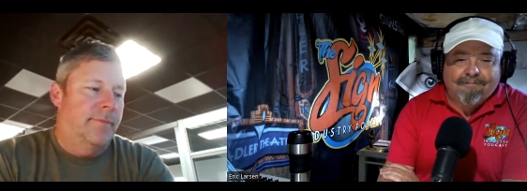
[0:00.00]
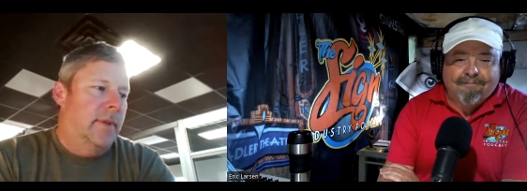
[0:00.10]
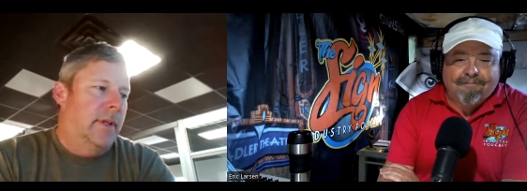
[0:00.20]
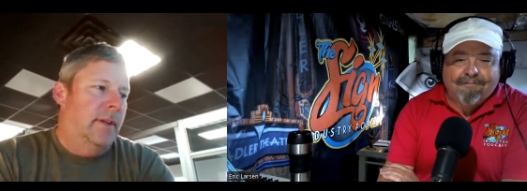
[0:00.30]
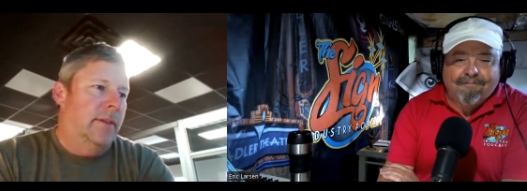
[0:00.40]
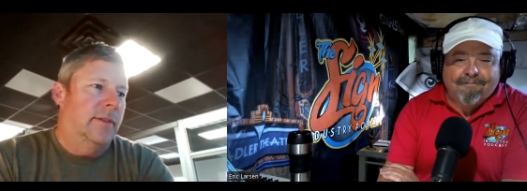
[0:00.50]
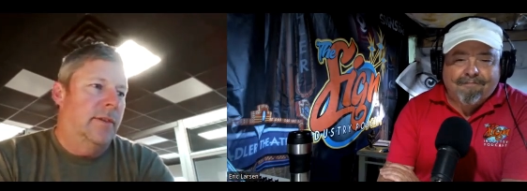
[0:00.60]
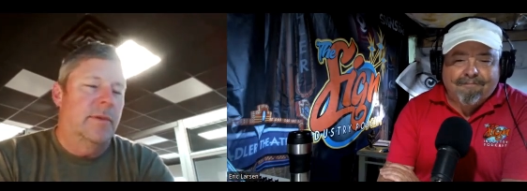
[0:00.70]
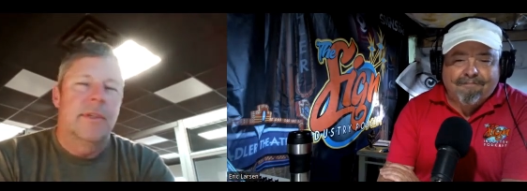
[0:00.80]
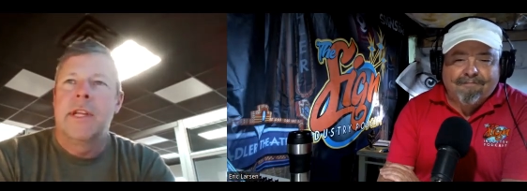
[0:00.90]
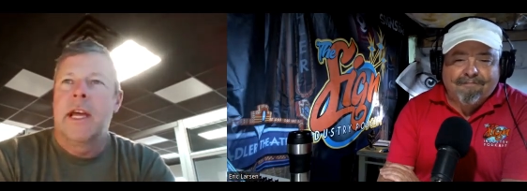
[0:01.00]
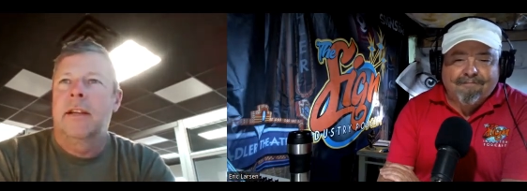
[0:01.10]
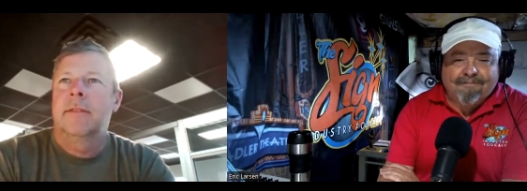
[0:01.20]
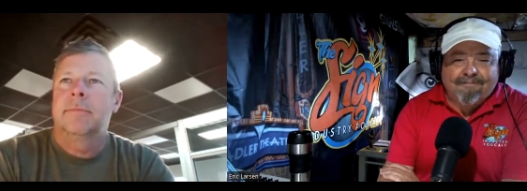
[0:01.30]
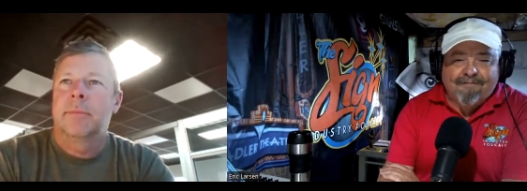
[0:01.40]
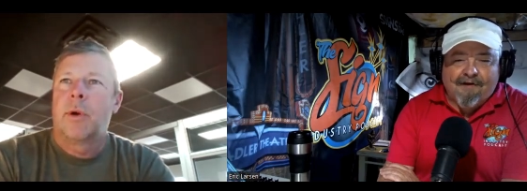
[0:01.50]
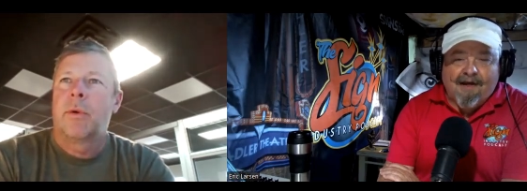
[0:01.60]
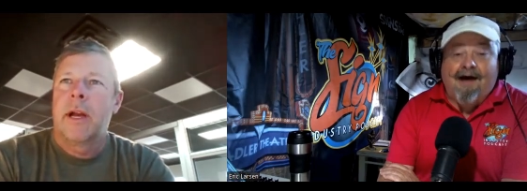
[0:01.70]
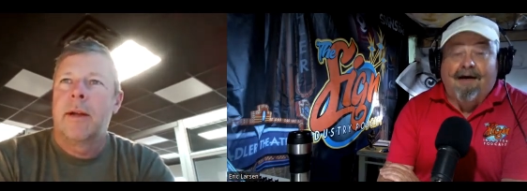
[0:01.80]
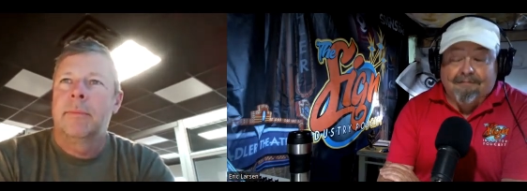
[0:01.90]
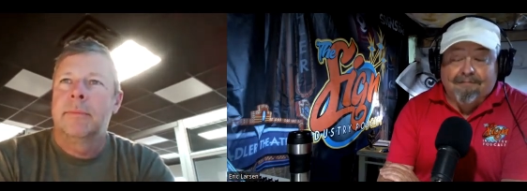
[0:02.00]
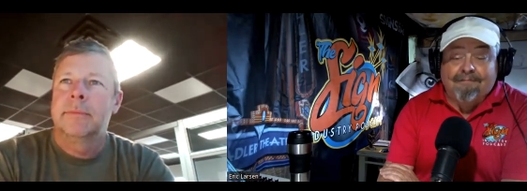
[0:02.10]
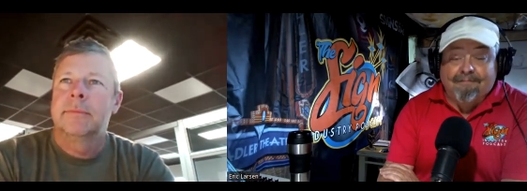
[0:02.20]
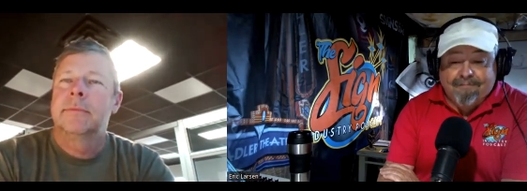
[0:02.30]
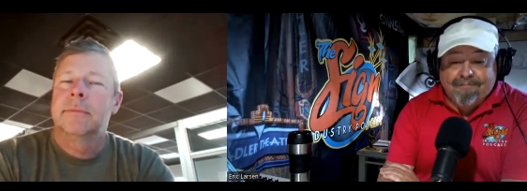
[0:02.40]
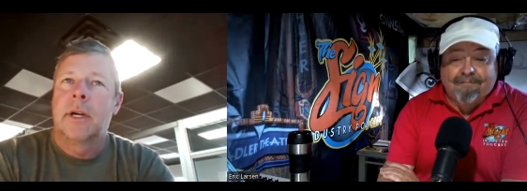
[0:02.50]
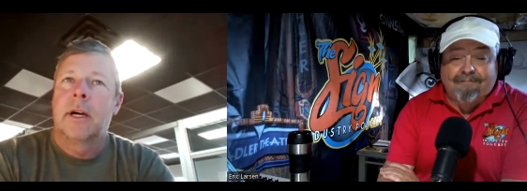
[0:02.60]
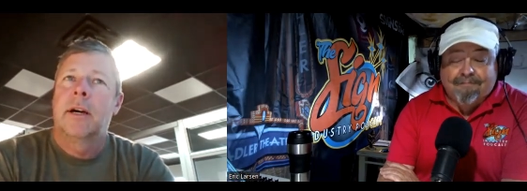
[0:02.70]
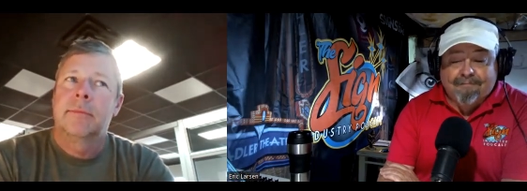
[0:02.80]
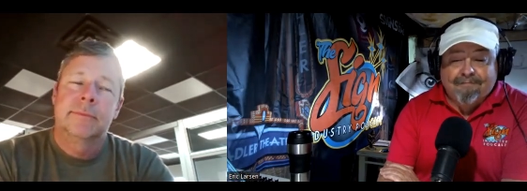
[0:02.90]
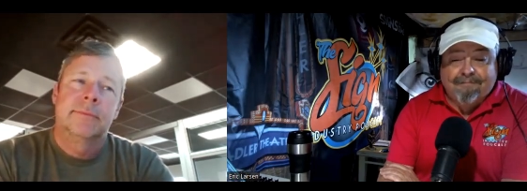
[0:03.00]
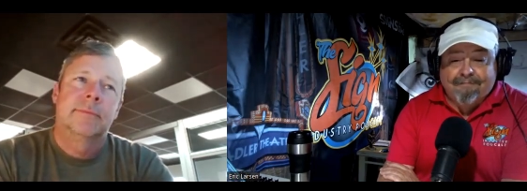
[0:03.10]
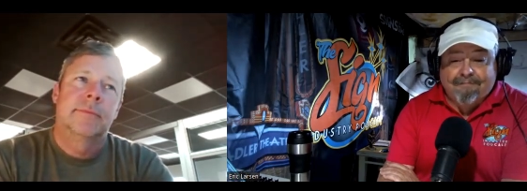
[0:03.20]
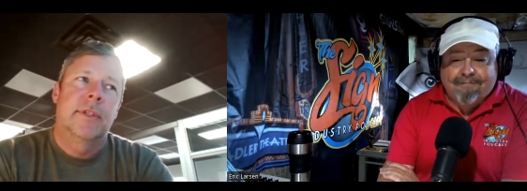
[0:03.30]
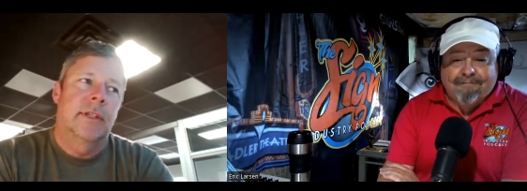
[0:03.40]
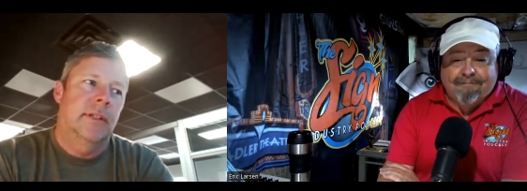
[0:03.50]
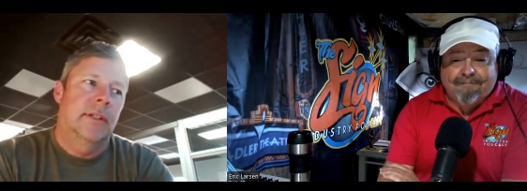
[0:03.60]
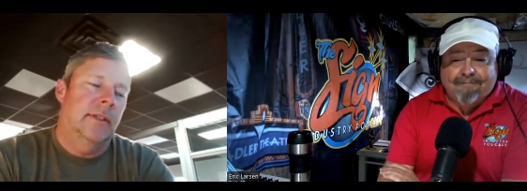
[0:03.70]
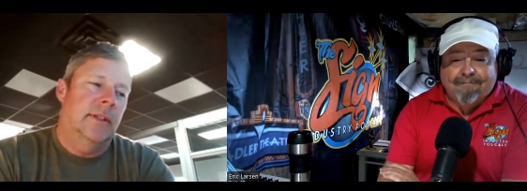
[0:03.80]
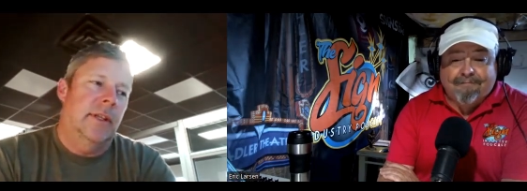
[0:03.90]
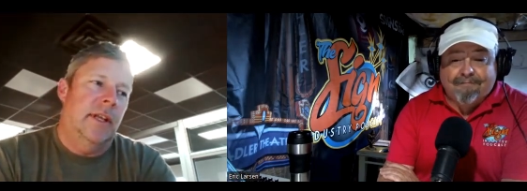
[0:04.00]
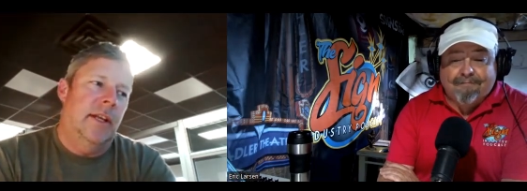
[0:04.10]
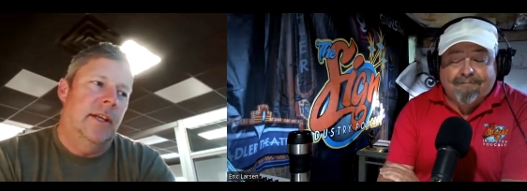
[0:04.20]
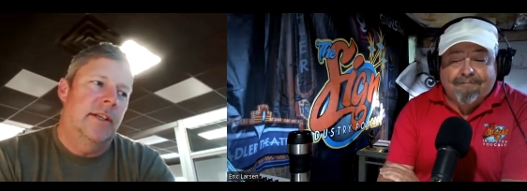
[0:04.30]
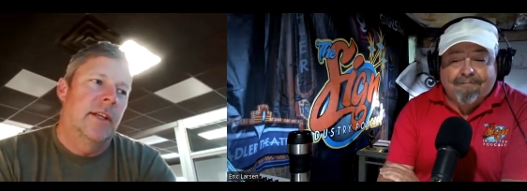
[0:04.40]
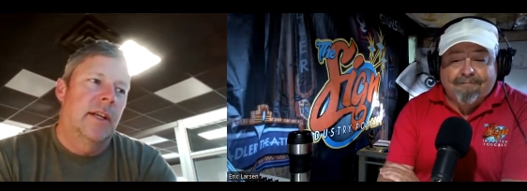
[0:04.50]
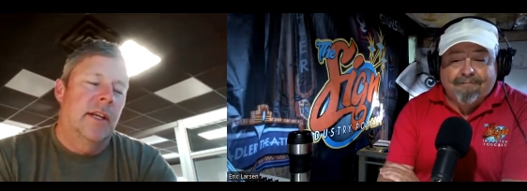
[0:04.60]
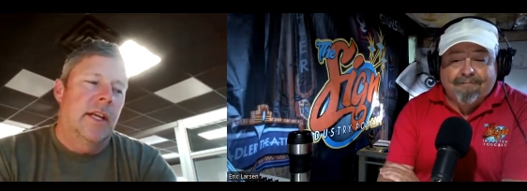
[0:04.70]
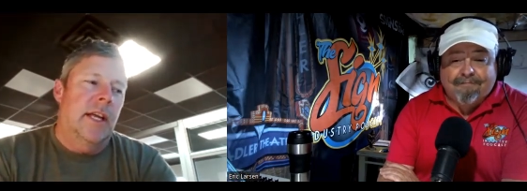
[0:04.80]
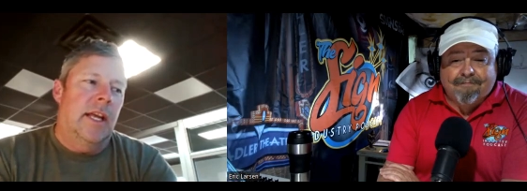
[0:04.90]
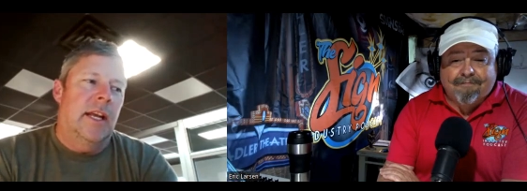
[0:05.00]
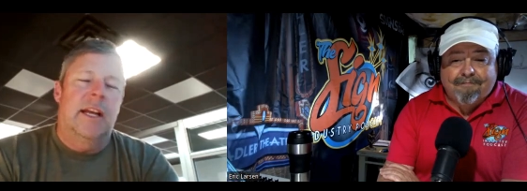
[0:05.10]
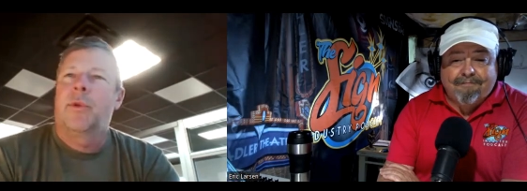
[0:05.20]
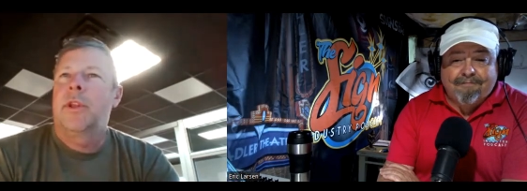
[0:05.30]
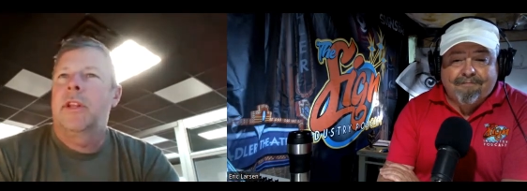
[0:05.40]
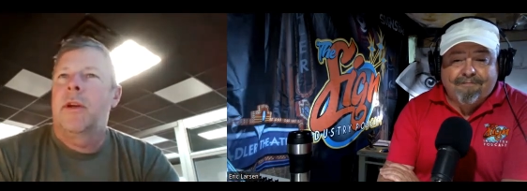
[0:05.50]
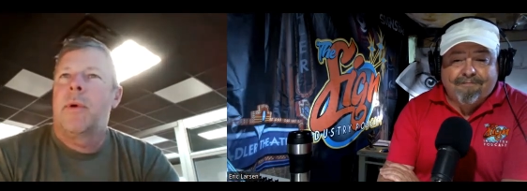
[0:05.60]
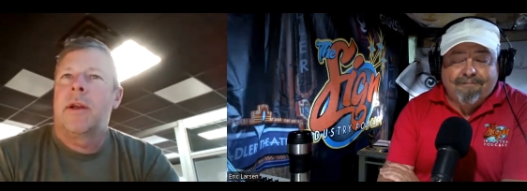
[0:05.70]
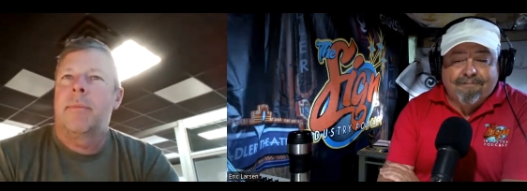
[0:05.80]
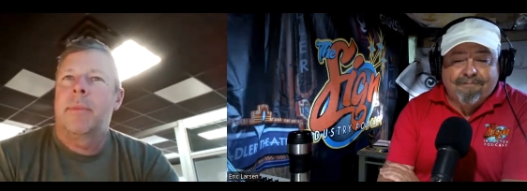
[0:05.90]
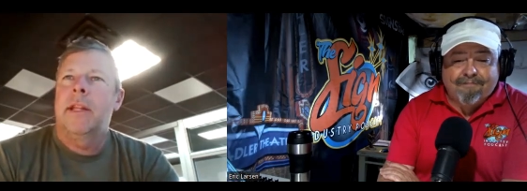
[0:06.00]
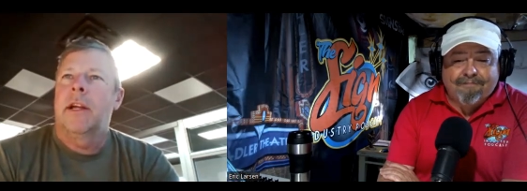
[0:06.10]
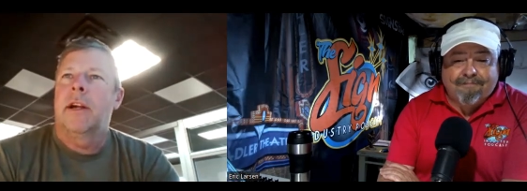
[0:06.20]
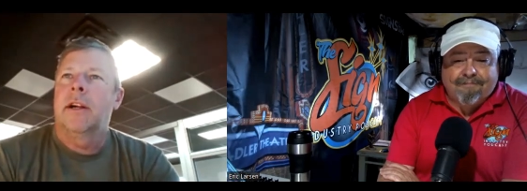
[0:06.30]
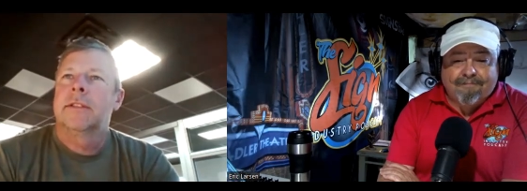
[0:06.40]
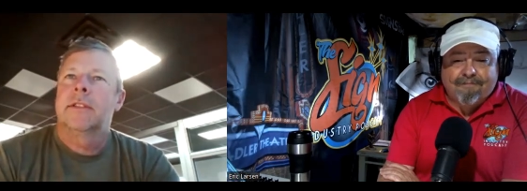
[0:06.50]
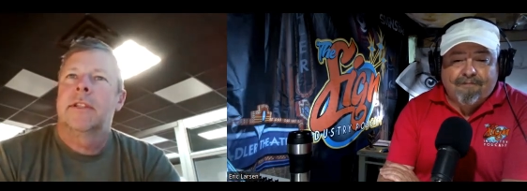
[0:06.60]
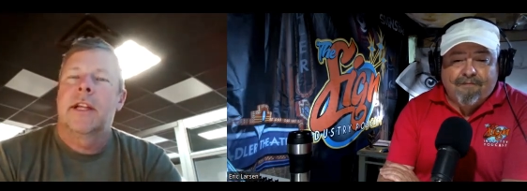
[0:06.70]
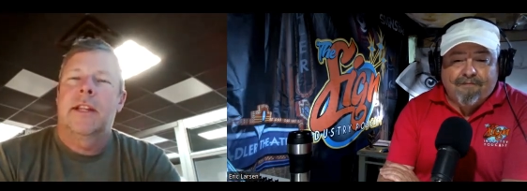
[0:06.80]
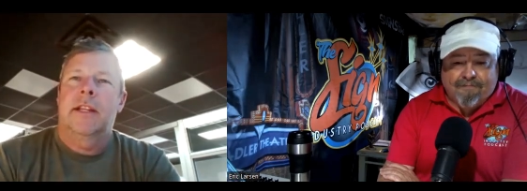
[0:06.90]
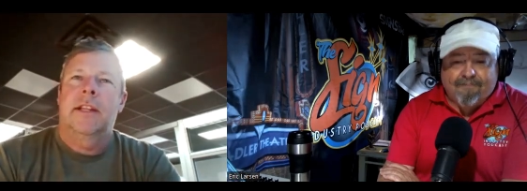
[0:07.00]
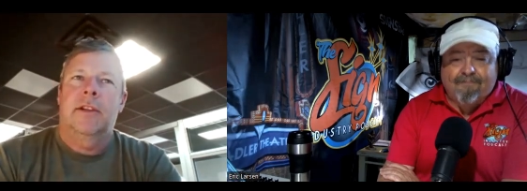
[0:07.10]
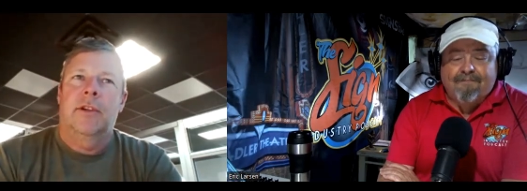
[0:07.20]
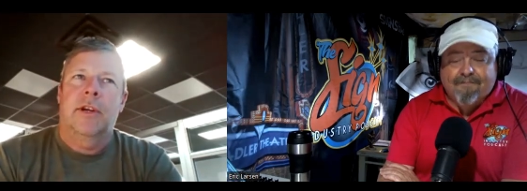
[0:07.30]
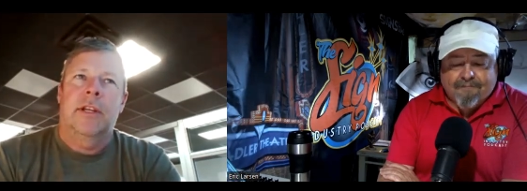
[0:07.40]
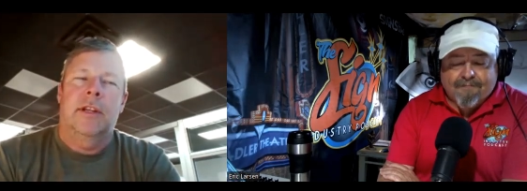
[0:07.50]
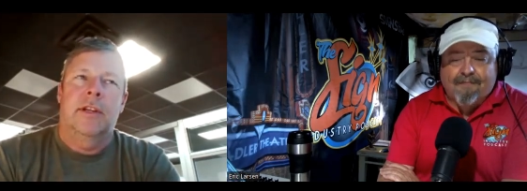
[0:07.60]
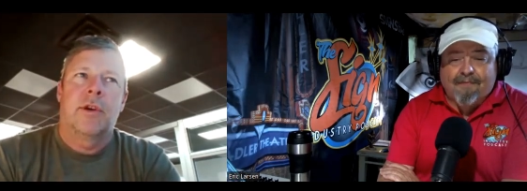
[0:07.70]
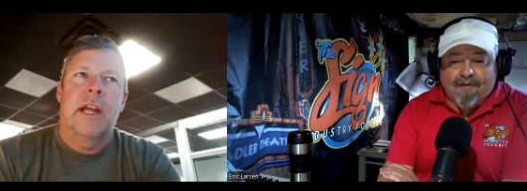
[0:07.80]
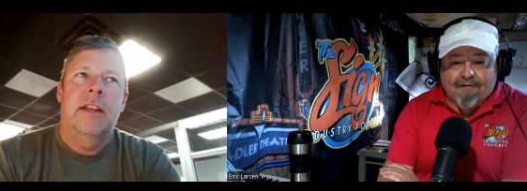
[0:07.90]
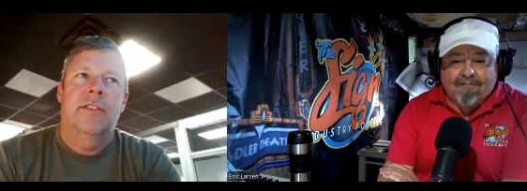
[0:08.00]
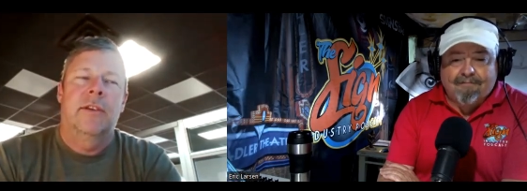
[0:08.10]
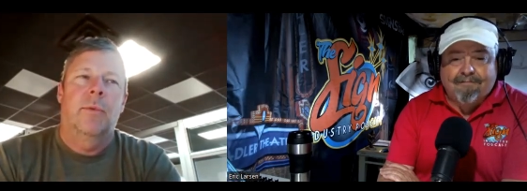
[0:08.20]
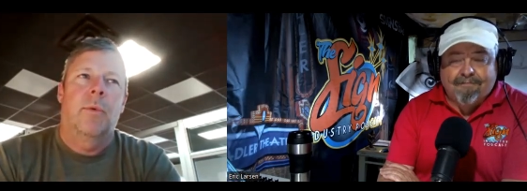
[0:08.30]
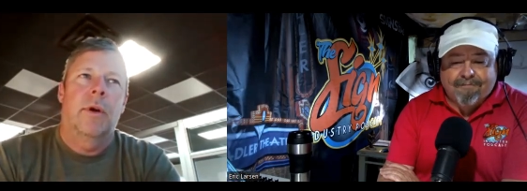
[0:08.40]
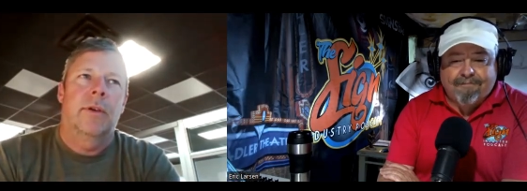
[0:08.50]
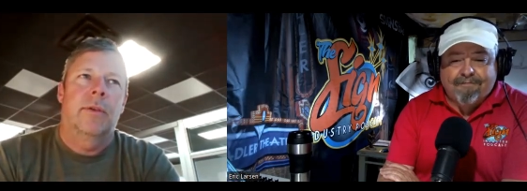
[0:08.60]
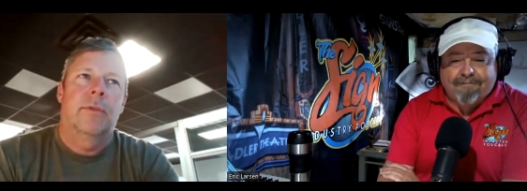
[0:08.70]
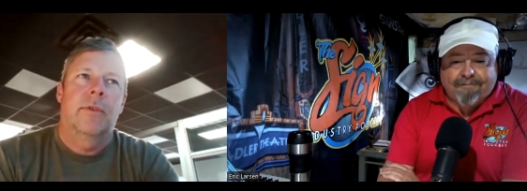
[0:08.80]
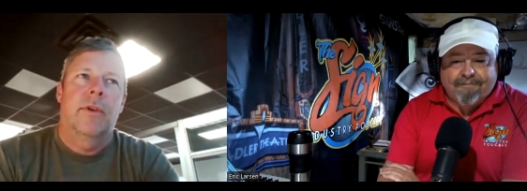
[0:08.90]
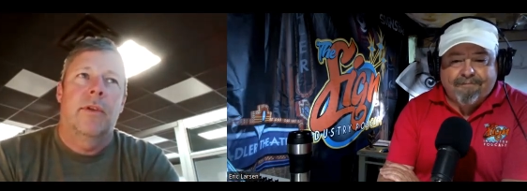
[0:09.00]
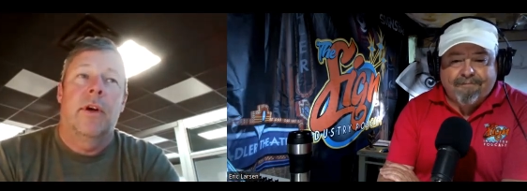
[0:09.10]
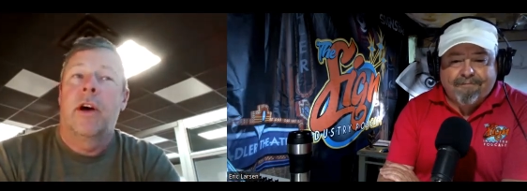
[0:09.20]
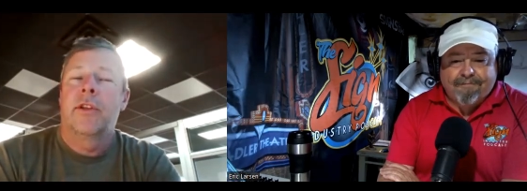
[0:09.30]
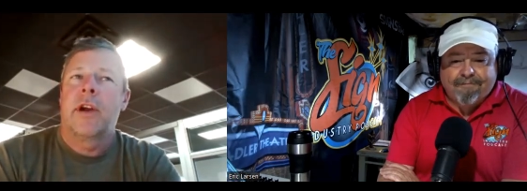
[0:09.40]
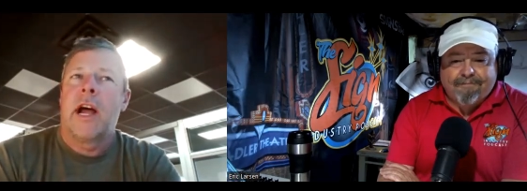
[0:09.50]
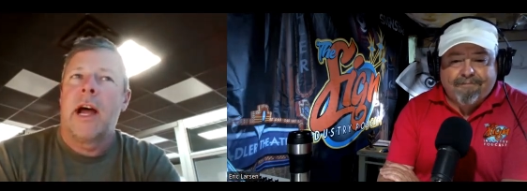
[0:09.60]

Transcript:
Speaker 1: the student debt program. Yeah. Mm-hmm. Um, the and and I don't think they want to be there. I think they look at the trades and what other